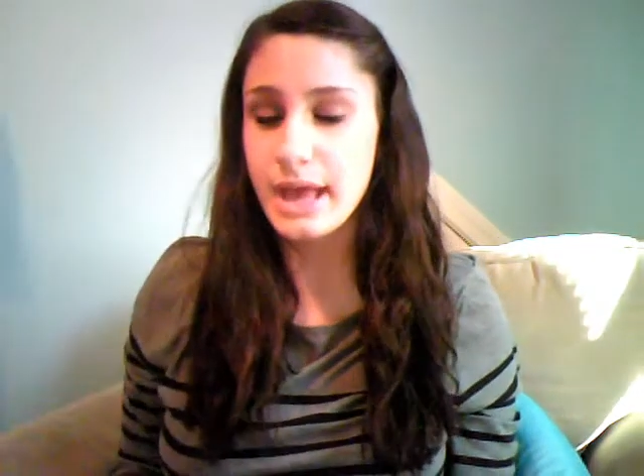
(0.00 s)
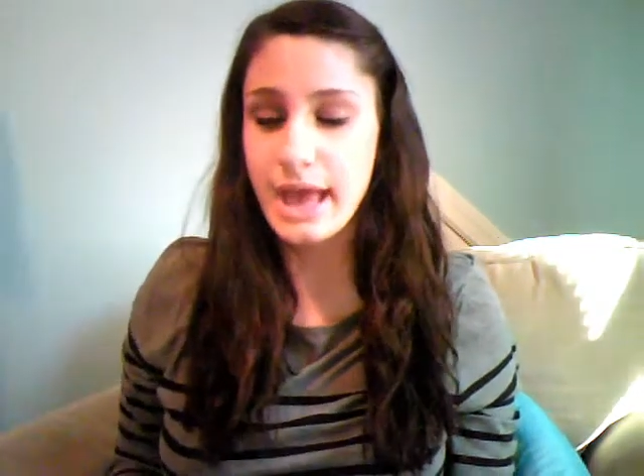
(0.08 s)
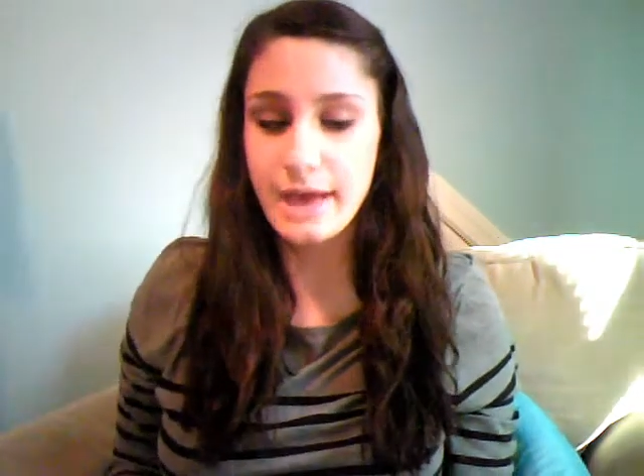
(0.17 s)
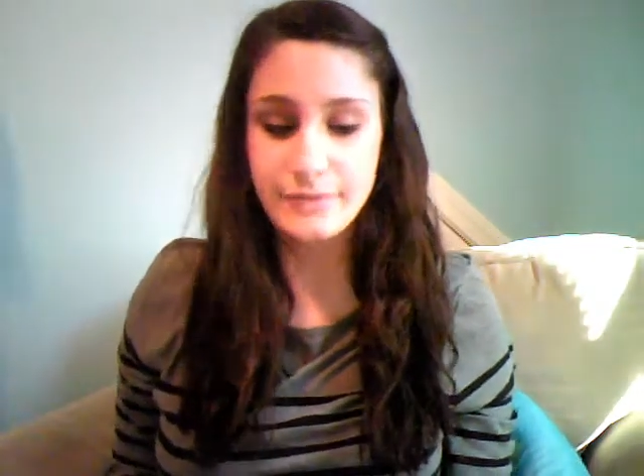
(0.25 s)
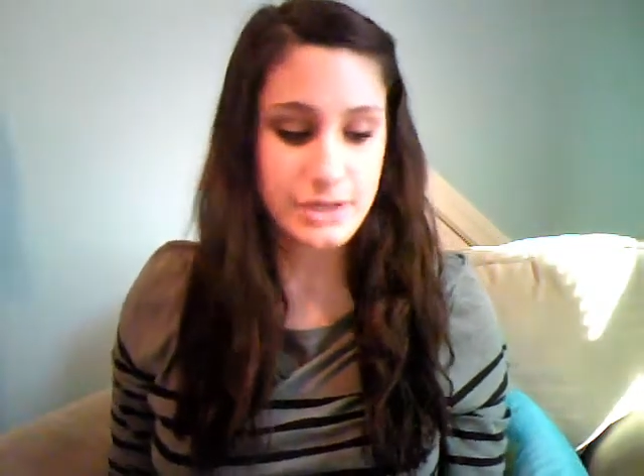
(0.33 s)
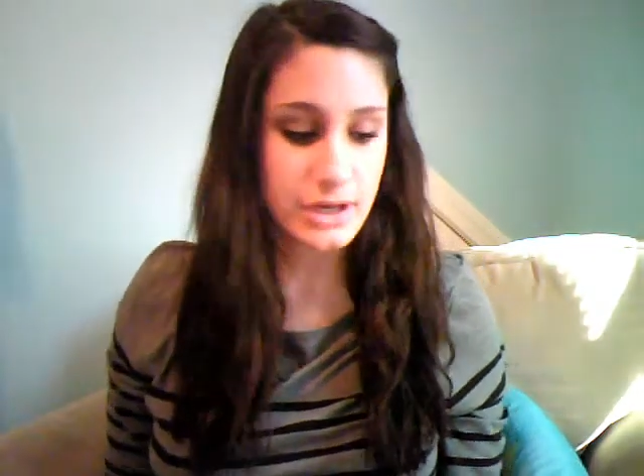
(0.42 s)
it
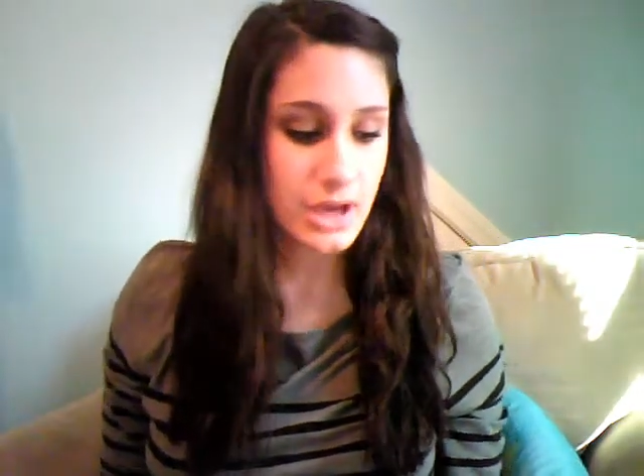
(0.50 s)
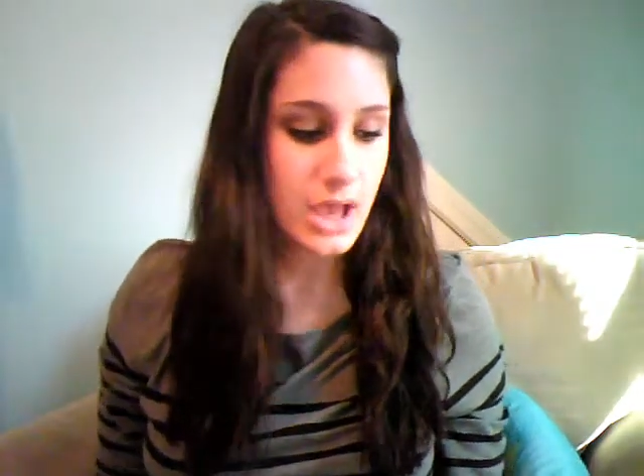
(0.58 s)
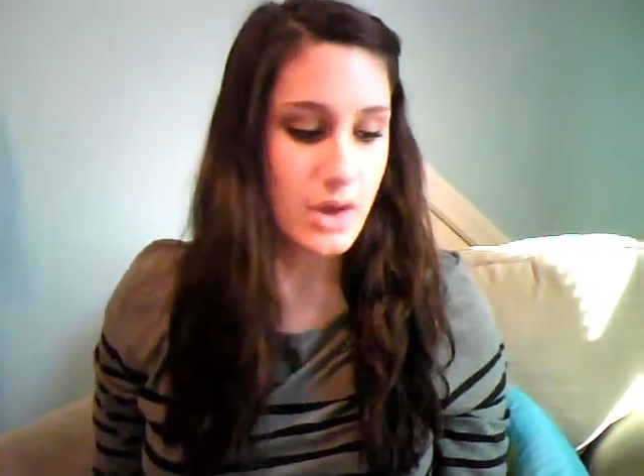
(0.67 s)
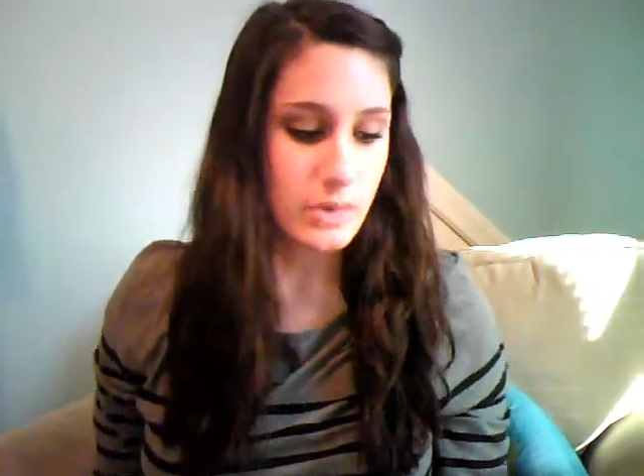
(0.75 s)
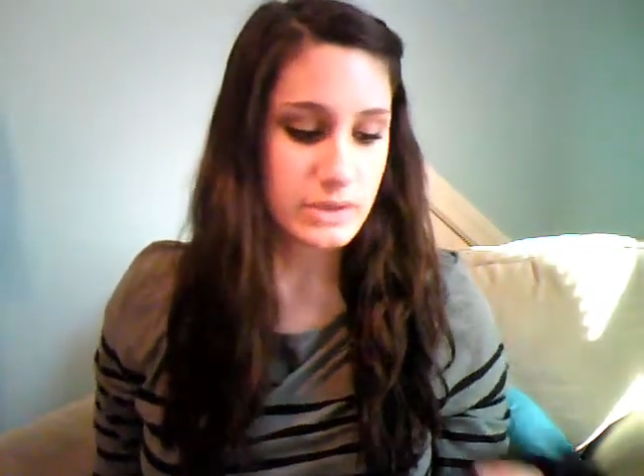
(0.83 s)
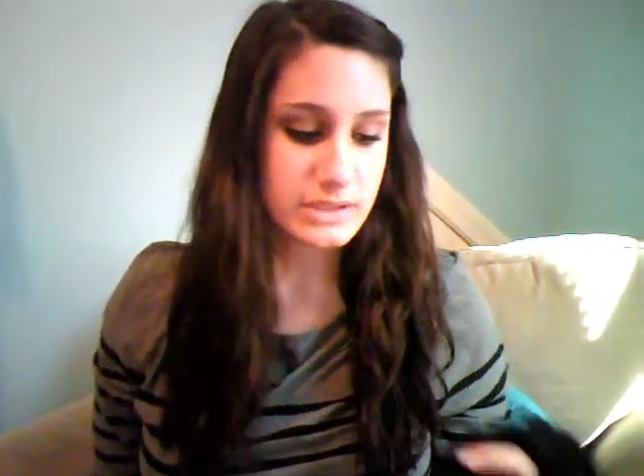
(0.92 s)
after
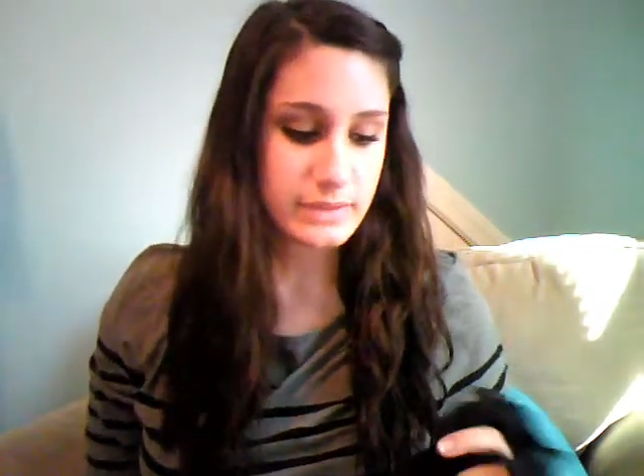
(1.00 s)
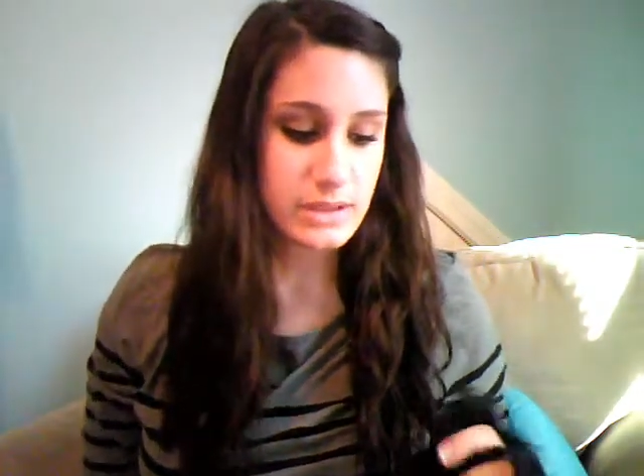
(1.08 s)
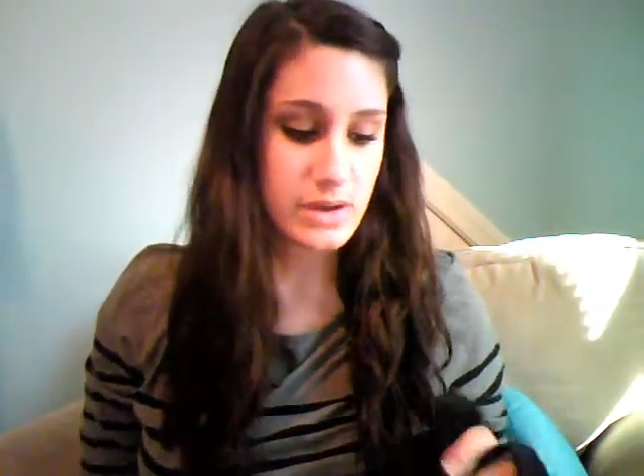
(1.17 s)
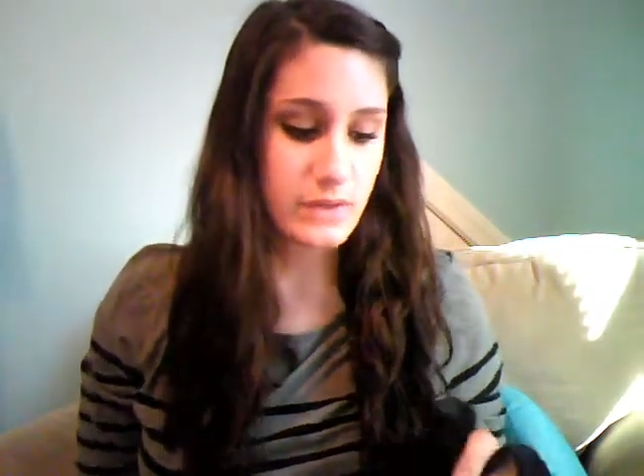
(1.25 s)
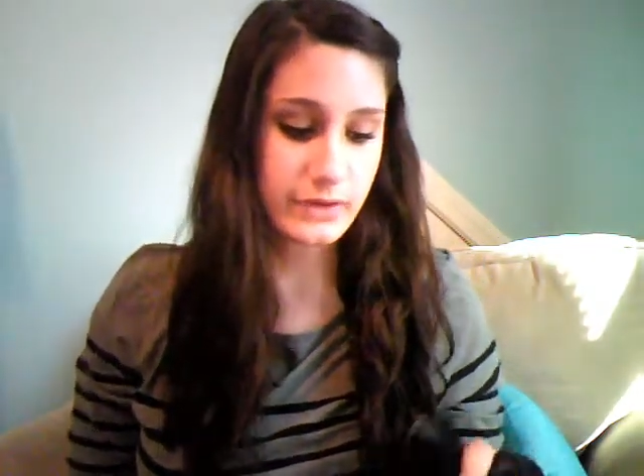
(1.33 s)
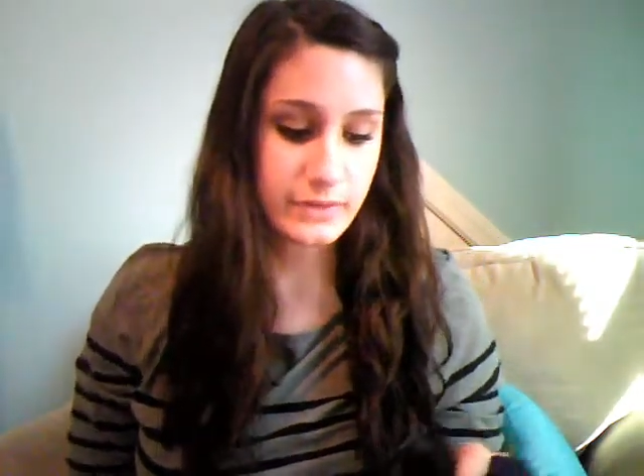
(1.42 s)
with
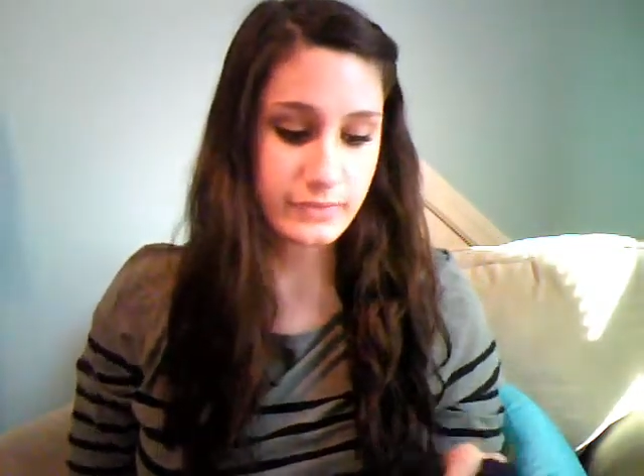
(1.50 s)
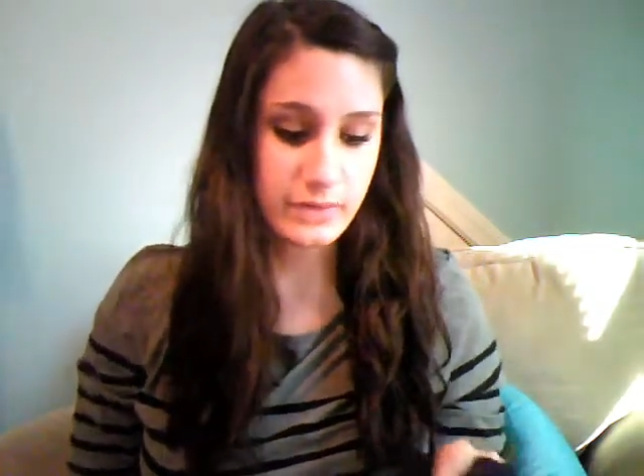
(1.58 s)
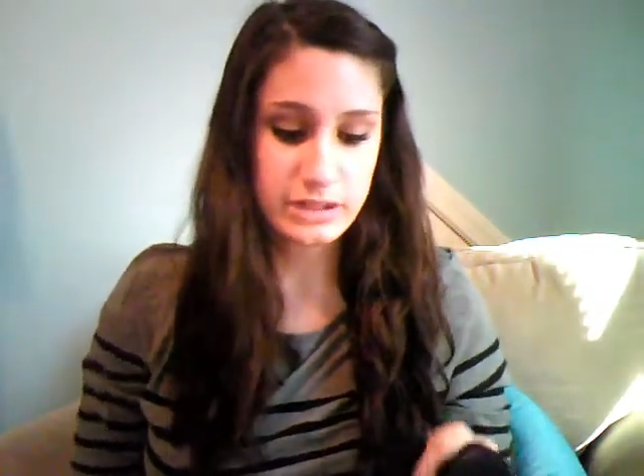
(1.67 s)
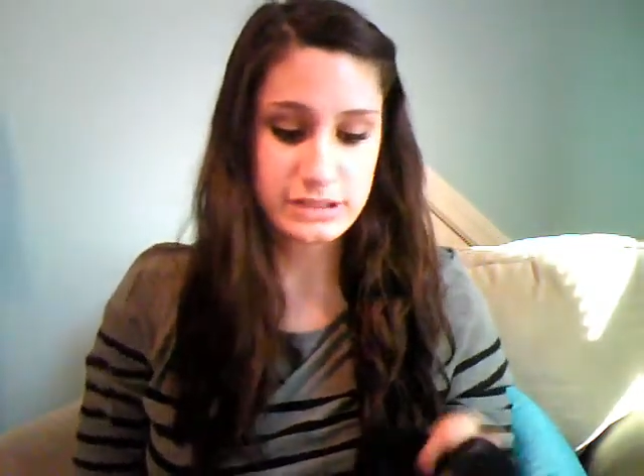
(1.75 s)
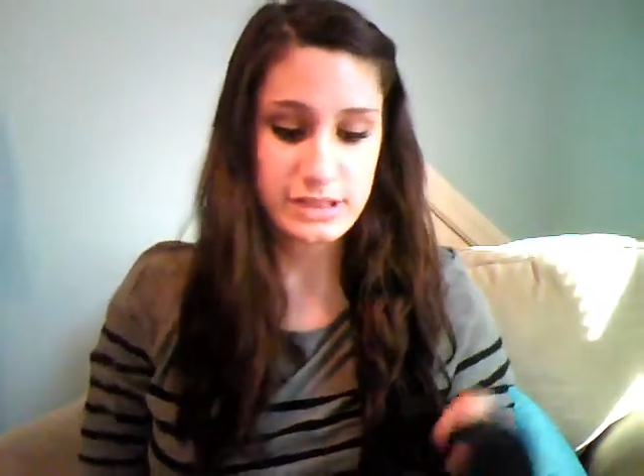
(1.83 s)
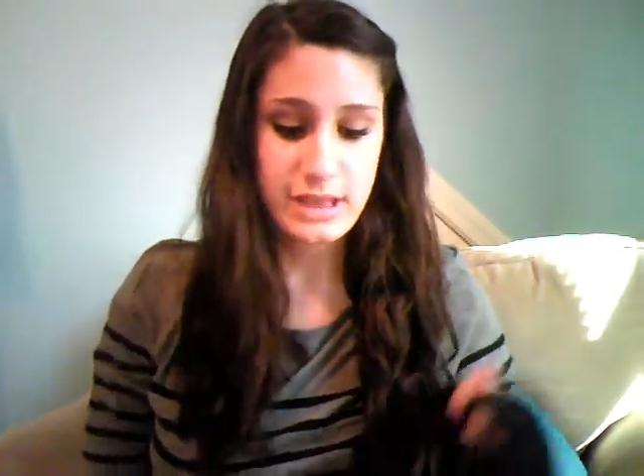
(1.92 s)
something over it, of
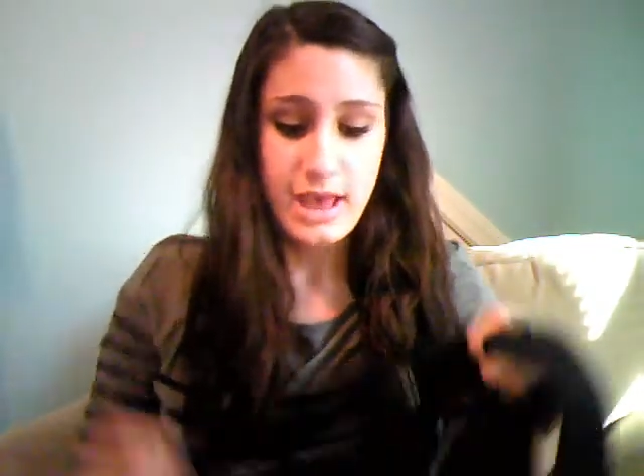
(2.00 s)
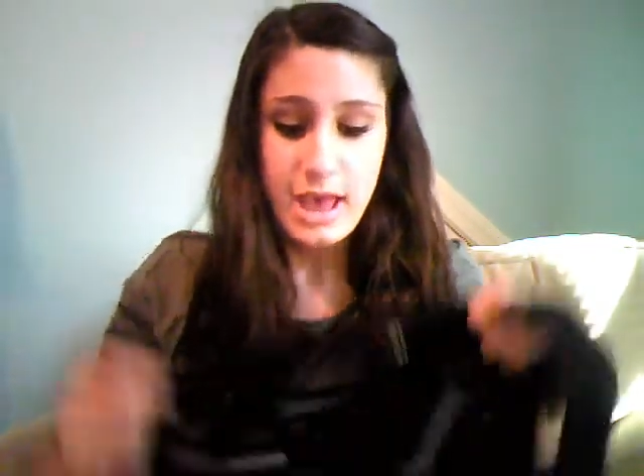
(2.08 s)
course.